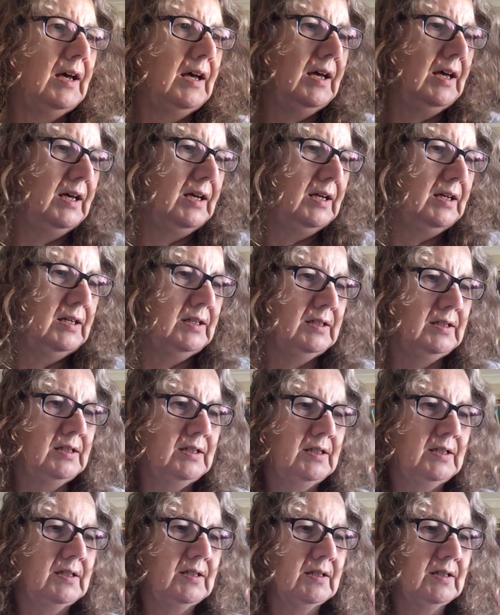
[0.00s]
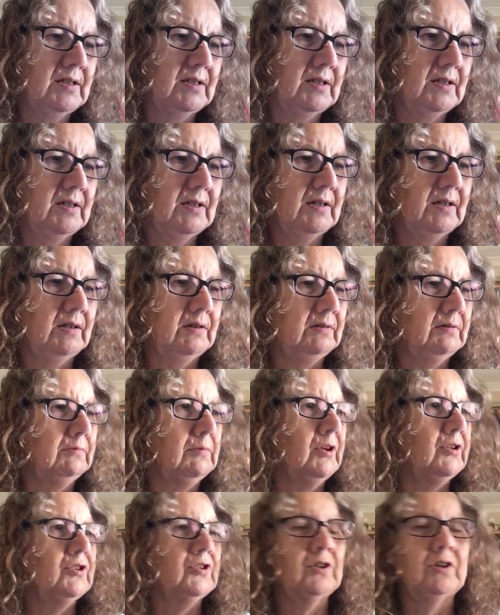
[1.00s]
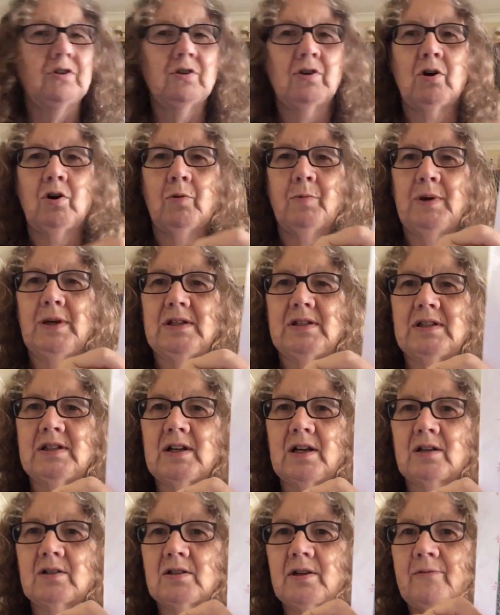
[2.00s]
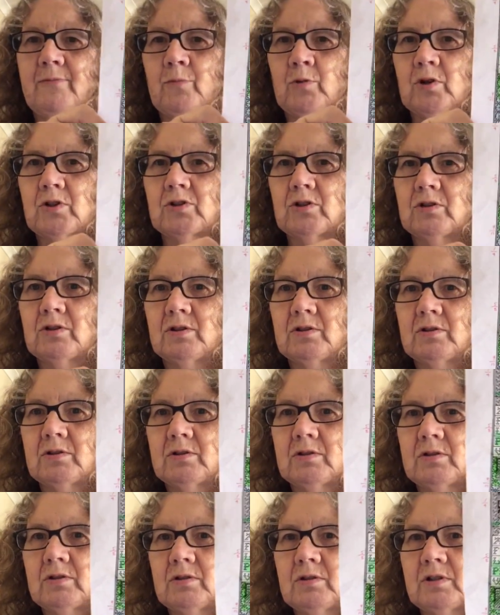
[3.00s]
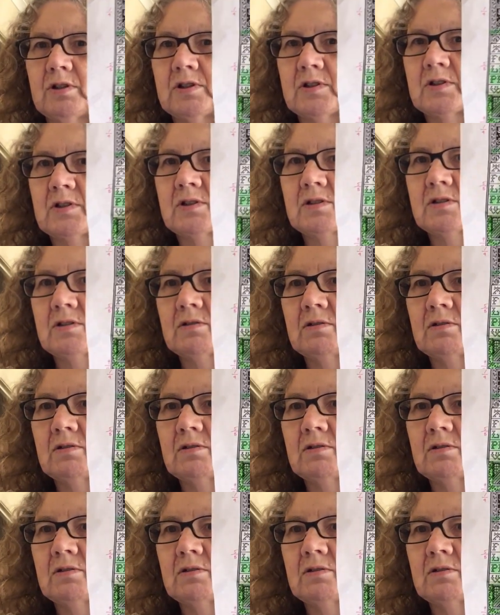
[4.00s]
And I won't show you the whole piece today because I haven't worked on it this